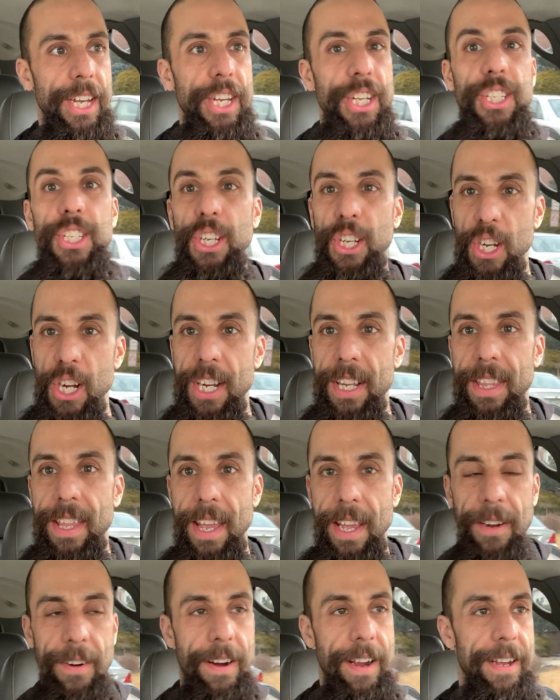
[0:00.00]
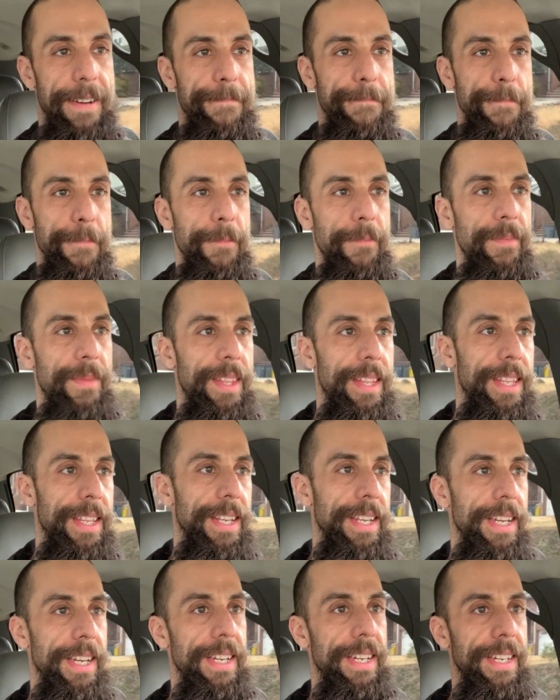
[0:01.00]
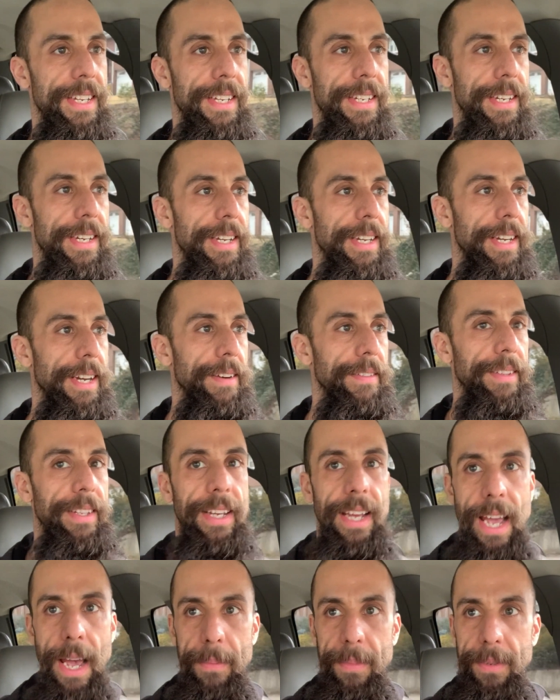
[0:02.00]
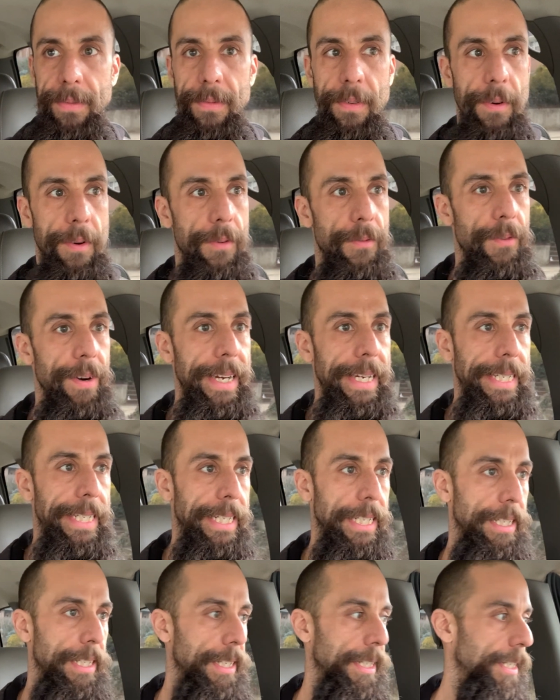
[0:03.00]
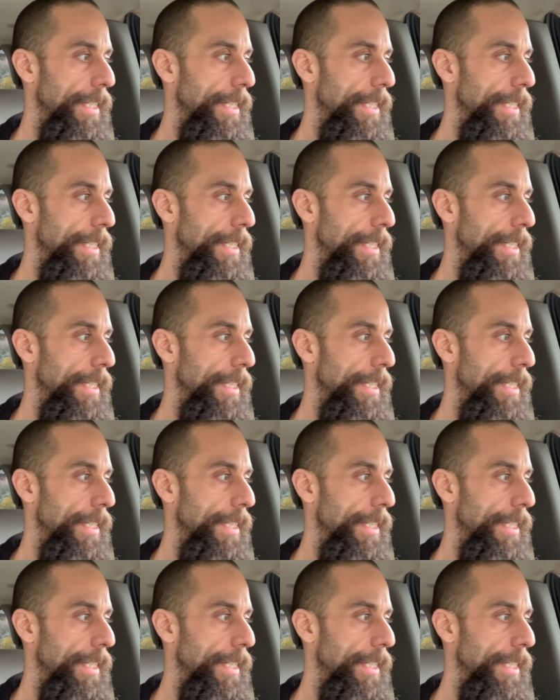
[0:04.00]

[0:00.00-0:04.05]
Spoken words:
it's a good thing, right? Everything happens for a reason.